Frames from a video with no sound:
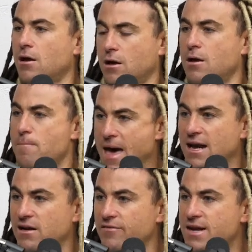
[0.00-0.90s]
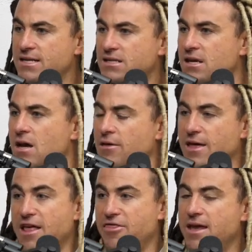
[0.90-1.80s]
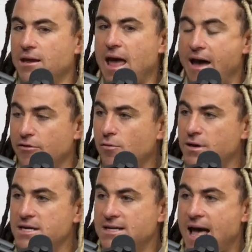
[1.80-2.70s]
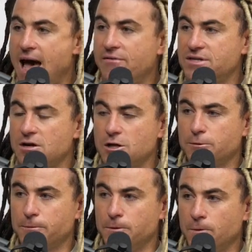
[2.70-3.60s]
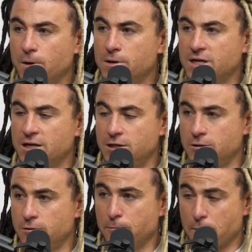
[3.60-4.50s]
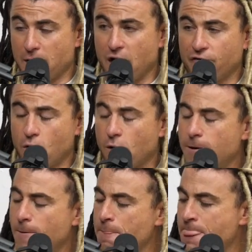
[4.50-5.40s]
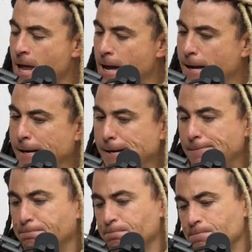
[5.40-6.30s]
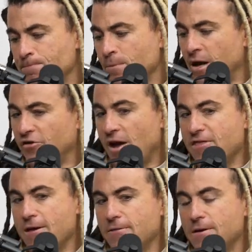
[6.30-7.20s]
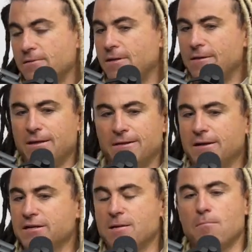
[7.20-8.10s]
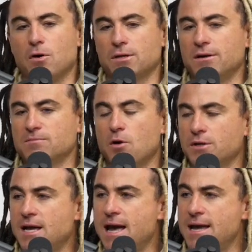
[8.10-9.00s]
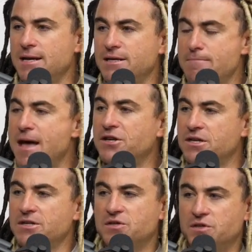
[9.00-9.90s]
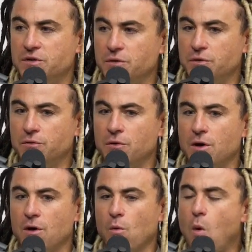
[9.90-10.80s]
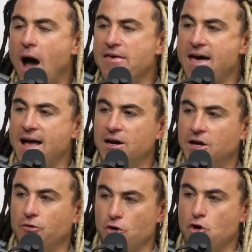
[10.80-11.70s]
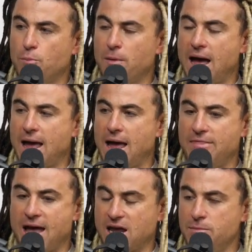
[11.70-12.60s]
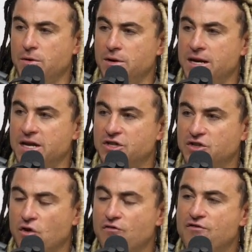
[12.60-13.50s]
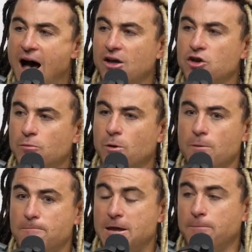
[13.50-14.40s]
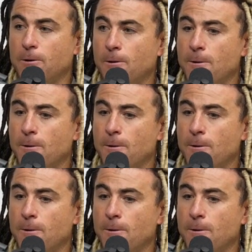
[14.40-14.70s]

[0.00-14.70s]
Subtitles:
competitiveness that I think everyone needs to have as an entrepreneur to continue to propel forward. And so I think there's multi dimensions to why that group and that community is so valuable, and people